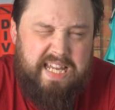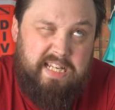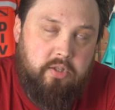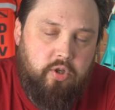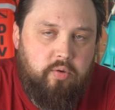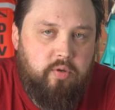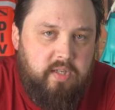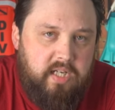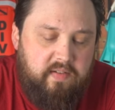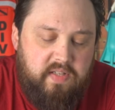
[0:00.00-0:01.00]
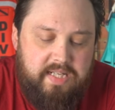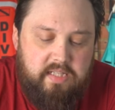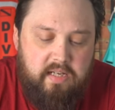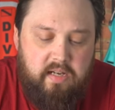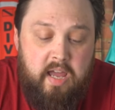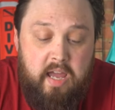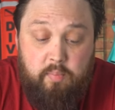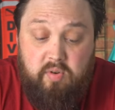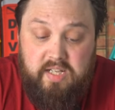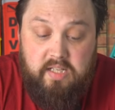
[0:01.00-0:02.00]
into your dive center.
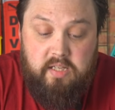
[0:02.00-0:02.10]
Probably is